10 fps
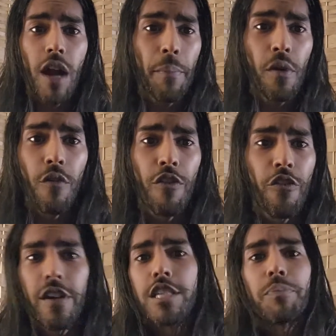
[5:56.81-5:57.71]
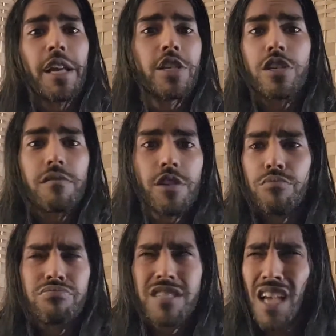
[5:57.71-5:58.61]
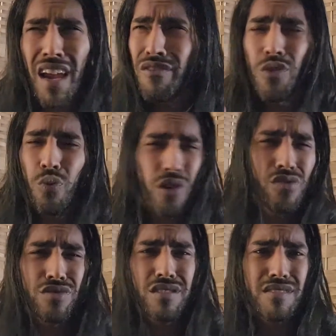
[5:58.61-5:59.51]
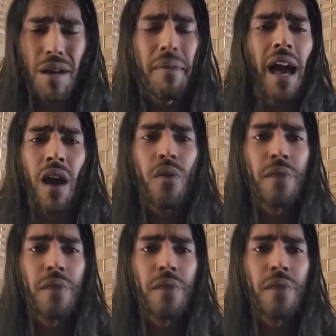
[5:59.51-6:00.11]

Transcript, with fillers: over free speech to save the world somehow.